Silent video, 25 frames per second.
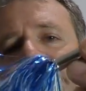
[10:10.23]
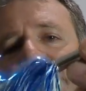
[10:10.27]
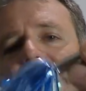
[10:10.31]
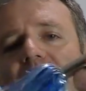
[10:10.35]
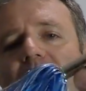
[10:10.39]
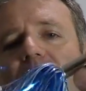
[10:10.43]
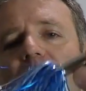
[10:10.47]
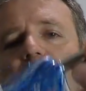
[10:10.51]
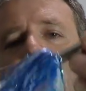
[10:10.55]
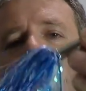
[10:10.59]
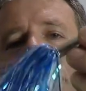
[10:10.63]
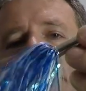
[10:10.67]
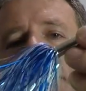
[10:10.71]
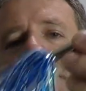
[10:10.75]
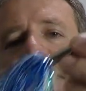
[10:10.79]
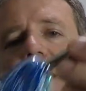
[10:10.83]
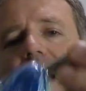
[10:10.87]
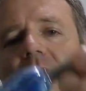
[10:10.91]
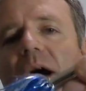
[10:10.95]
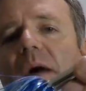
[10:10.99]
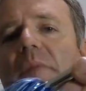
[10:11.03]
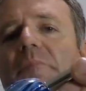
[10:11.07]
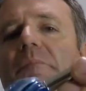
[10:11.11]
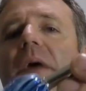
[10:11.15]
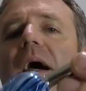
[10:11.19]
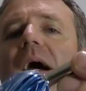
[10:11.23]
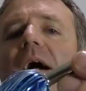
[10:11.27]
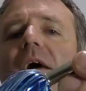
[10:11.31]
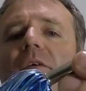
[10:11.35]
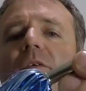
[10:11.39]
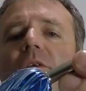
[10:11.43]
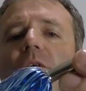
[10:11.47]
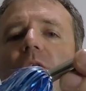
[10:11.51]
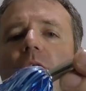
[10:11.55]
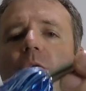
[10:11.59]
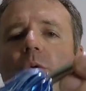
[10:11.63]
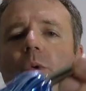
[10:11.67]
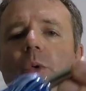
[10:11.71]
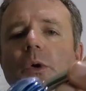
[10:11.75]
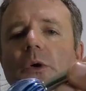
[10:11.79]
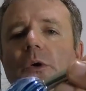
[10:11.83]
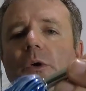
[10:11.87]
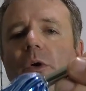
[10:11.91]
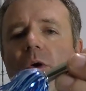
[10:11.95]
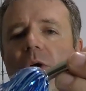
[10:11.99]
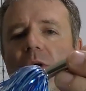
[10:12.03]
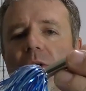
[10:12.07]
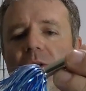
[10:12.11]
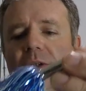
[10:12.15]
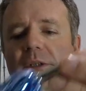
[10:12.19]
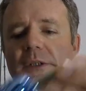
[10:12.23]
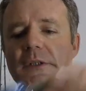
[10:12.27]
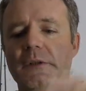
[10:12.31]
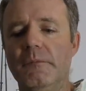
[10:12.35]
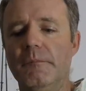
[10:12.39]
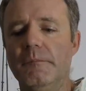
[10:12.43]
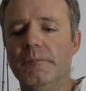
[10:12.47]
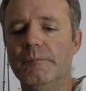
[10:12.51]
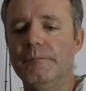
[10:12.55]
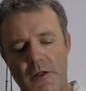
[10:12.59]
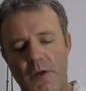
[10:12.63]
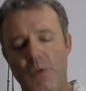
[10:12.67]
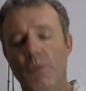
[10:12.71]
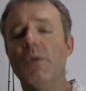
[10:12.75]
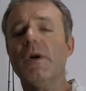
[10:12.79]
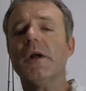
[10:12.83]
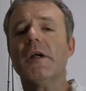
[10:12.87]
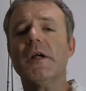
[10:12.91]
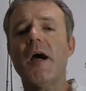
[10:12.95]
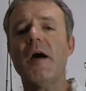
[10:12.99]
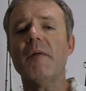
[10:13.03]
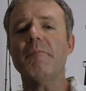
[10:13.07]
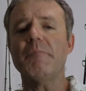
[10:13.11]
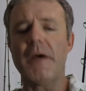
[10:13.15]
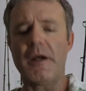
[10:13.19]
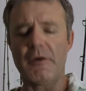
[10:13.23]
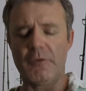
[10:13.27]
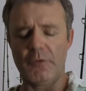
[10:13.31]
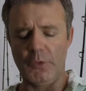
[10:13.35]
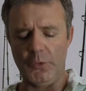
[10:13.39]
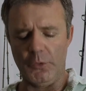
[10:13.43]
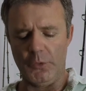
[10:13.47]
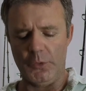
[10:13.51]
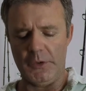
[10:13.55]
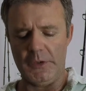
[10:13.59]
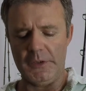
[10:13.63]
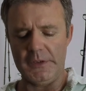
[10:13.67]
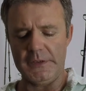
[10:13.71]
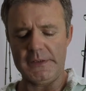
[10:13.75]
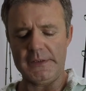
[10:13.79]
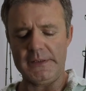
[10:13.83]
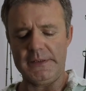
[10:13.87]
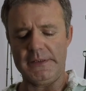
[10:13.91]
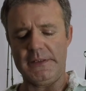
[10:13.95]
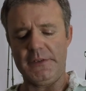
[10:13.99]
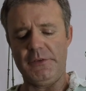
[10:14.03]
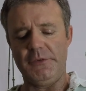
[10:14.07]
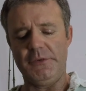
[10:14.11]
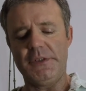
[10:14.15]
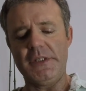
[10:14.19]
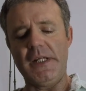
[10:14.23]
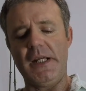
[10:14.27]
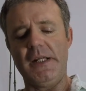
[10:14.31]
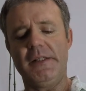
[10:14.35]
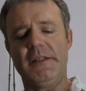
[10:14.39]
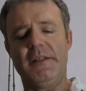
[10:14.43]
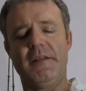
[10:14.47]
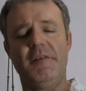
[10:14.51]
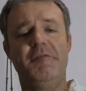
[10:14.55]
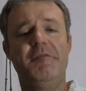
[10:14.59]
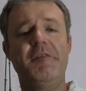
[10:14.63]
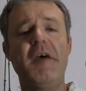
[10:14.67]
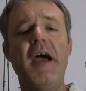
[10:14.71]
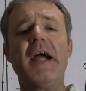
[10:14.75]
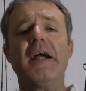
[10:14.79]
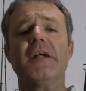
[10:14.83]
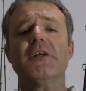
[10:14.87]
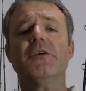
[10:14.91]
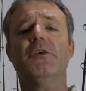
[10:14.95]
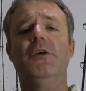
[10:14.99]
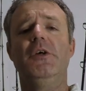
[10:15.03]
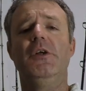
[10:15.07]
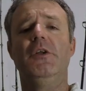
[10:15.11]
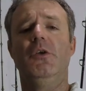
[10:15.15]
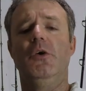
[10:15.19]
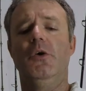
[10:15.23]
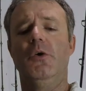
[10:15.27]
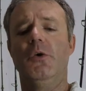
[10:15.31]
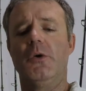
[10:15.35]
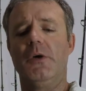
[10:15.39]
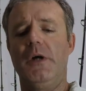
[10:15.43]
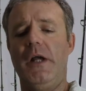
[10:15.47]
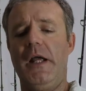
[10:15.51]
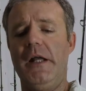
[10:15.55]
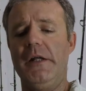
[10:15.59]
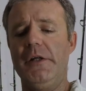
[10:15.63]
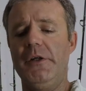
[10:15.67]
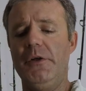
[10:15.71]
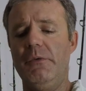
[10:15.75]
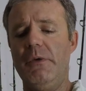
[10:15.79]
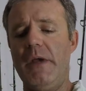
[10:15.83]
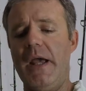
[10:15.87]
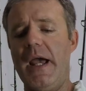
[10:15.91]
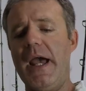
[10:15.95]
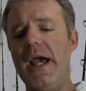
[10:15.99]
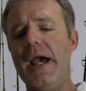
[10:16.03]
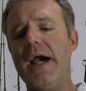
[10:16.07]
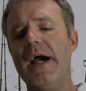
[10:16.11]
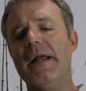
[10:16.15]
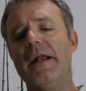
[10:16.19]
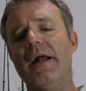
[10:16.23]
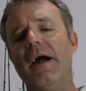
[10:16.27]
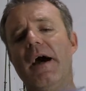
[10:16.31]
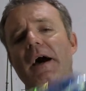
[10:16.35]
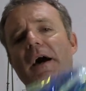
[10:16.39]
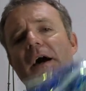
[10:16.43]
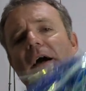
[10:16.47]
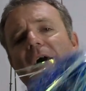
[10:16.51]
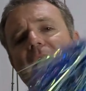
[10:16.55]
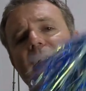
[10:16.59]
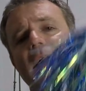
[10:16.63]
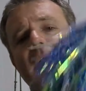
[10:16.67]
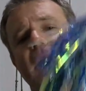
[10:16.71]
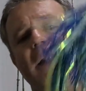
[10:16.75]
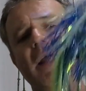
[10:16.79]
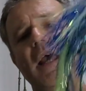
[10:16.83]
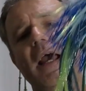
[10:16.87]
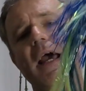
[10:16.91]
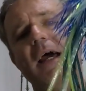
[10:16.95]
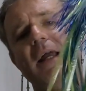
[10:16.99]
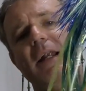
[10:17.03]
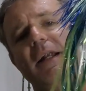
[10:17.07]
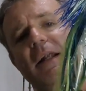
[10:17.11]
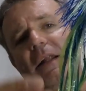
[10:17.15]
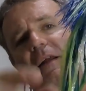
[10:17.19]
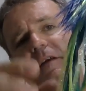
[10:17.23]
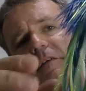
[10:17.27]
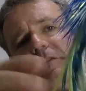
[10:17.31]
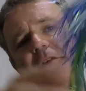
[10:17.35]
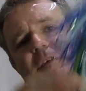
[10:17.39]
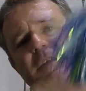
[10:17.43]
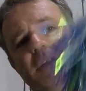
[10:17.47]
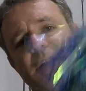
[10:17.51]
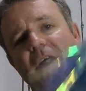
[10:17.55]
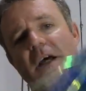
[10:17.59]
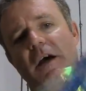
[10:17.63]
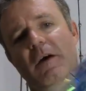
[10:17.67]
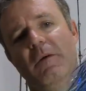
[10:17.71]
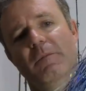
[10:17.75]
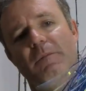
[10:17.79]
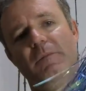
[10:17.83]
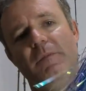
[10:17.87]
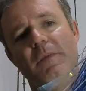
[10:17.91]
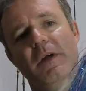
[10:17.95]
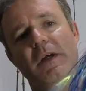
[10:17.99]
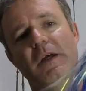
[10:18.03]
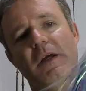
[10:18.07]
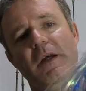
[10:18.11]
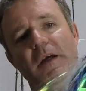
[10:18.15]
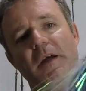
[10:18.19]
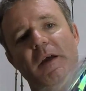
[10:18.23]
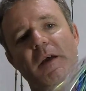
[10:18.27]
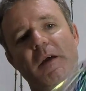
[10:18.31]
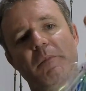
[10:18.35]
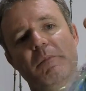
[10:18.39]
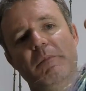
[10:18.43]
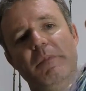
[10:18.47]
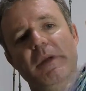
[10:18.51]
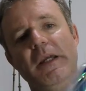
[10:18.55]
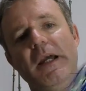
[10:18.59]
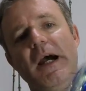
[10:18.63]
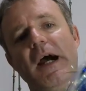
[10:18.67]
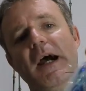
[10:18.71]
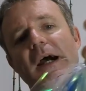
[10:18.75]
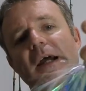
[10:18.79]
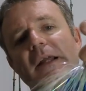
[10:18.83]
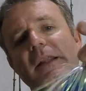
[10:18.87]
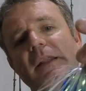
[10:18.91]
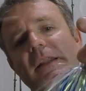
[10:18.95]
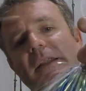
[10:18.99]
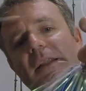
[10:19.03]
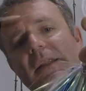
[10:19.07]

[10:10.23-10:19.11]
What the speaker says: into a compound lure also. What a compound lure is you take the factory lure and you add on an additive. So, behind